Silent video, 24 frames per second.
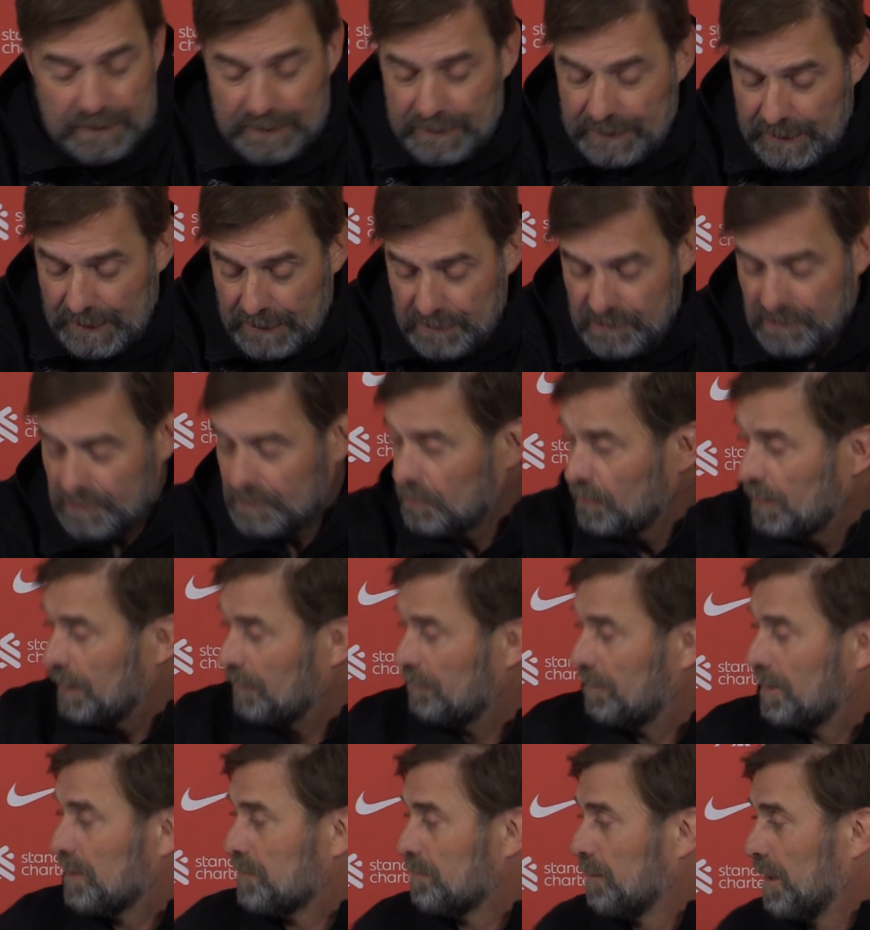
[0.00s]
Yes, don't
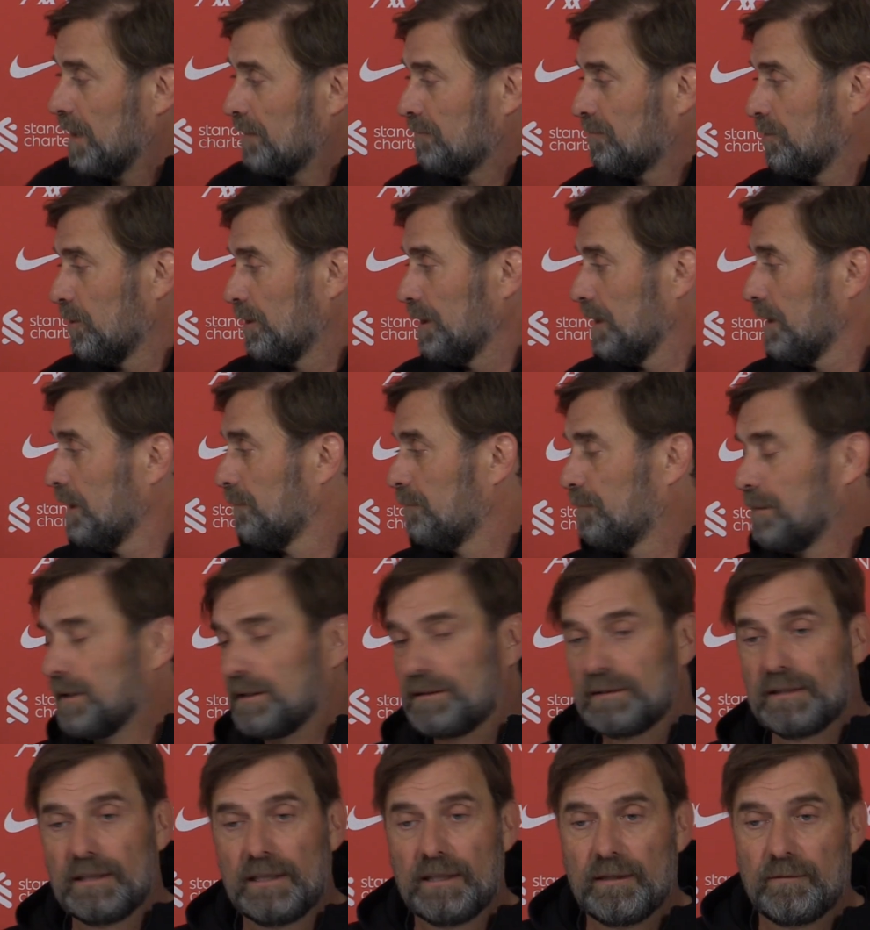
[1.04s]
have my smartphone here,
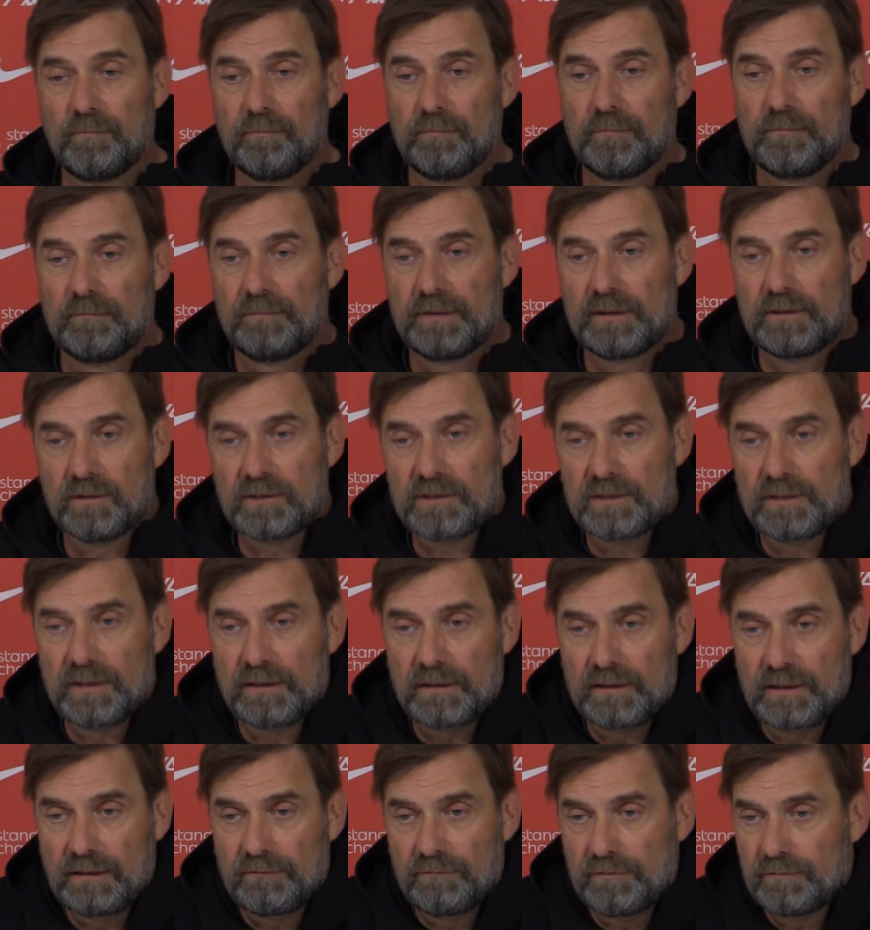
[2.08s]
but because I
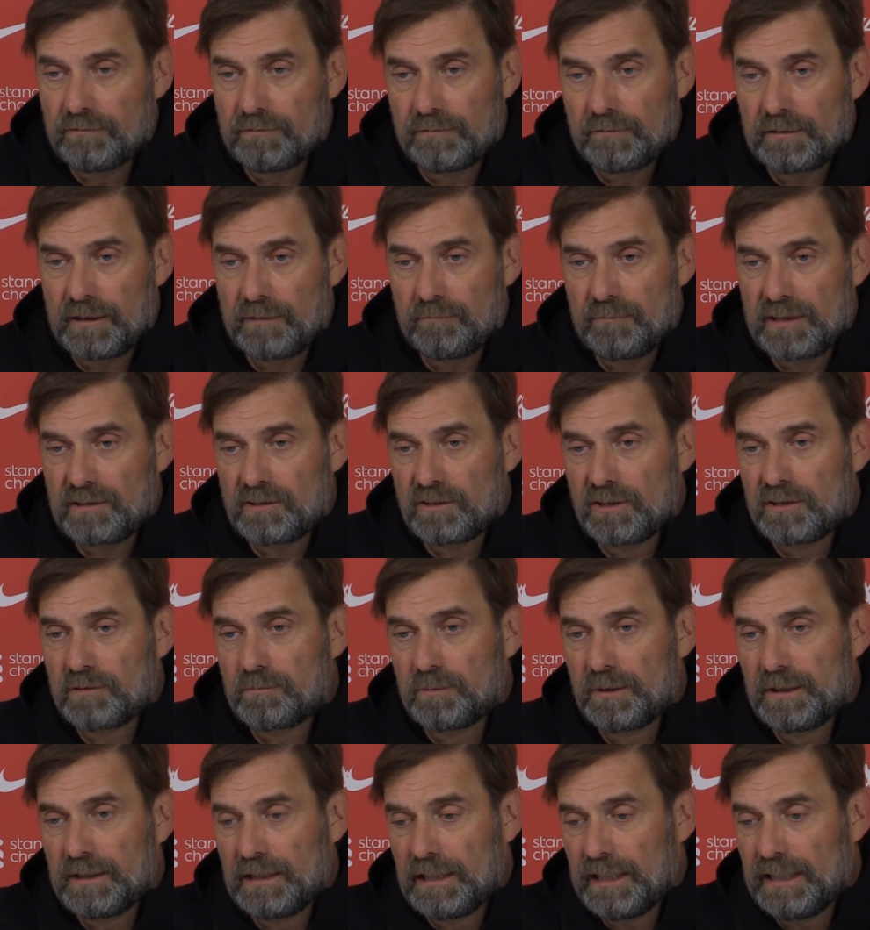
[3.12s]
get messages
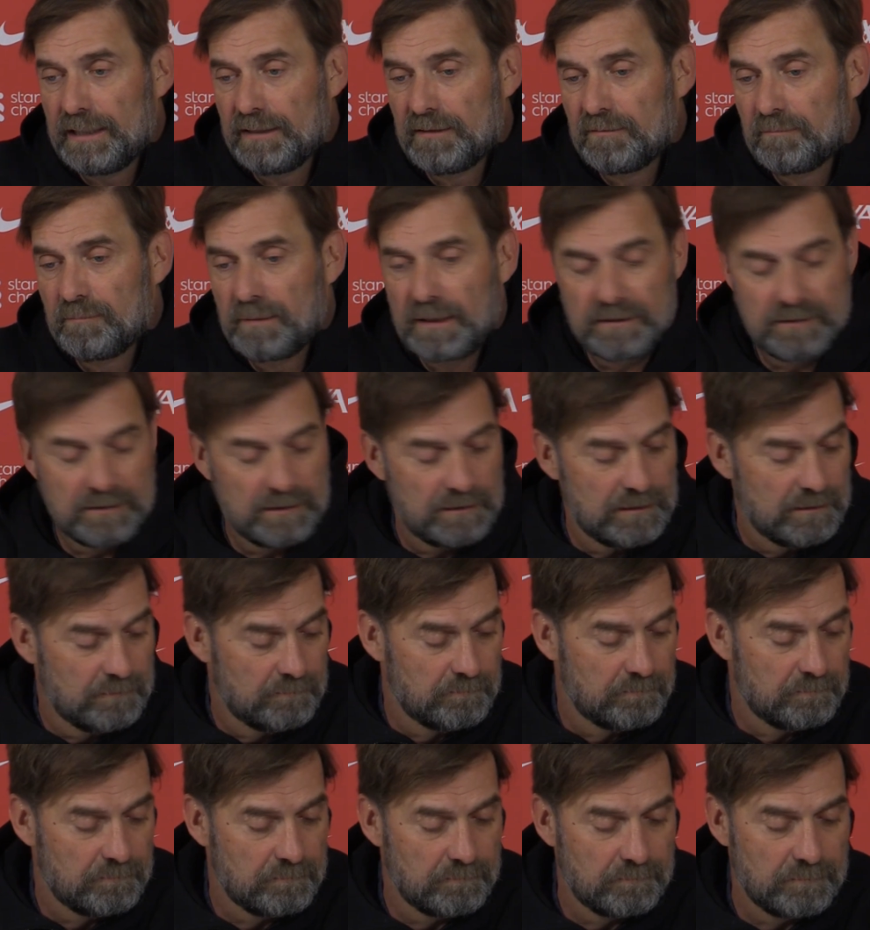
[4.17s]
pretty late. But
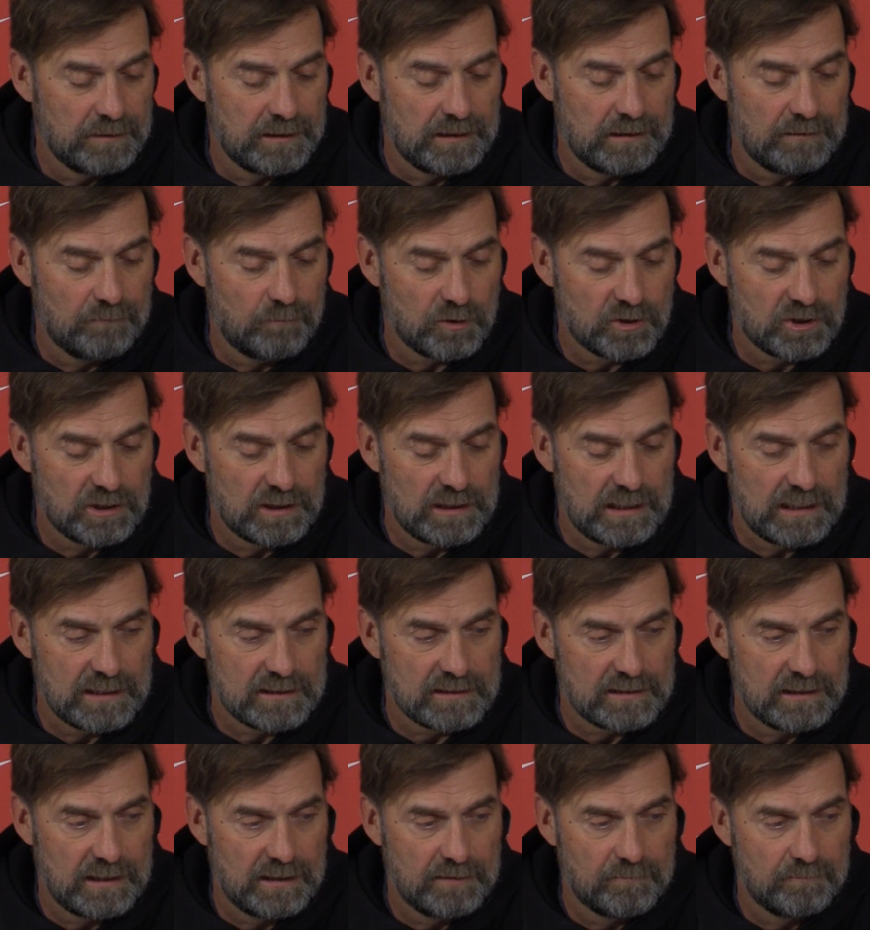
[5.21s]
when I watched it
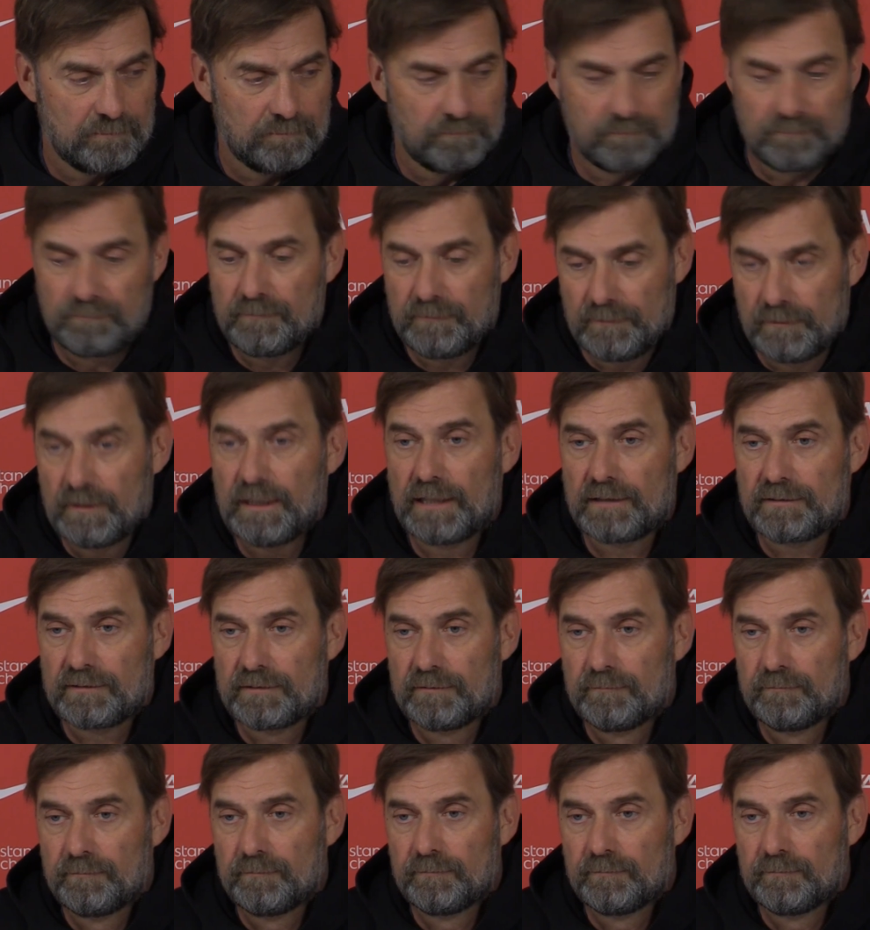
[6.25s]
last time, yes.